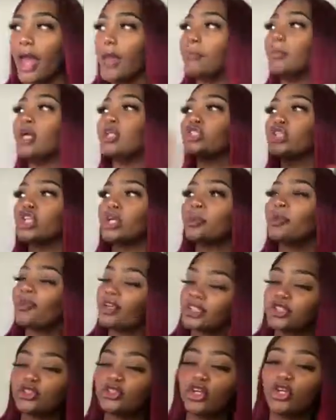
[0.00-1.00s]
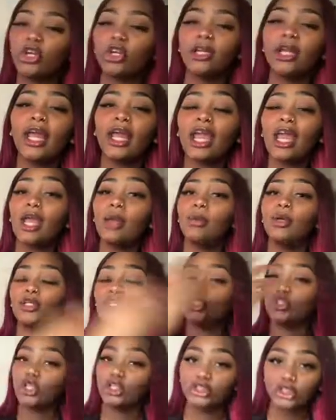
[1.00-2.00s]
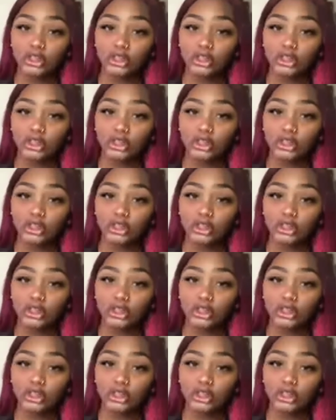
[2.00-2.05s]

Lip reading: Make sure your professors know your name, that you get